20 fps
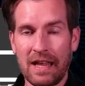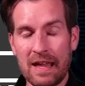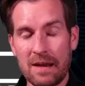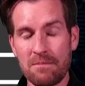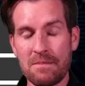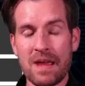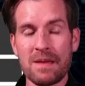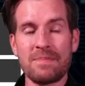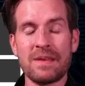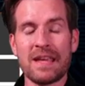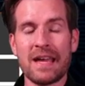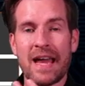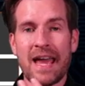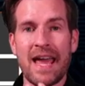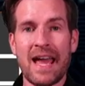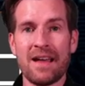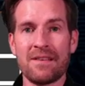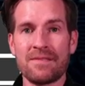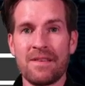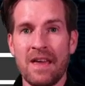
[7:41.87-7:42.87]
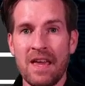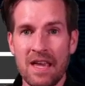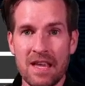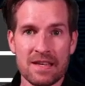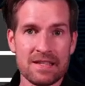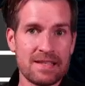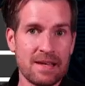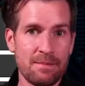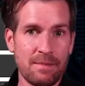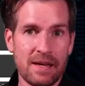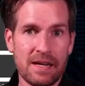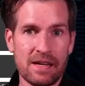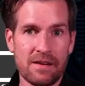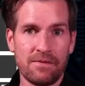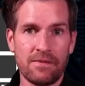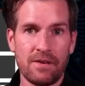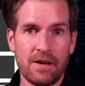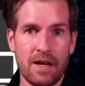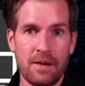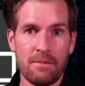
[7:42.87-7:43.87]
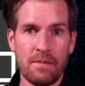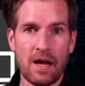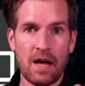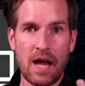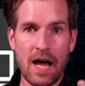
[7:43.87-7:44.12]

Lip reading: And maybe I have somebody from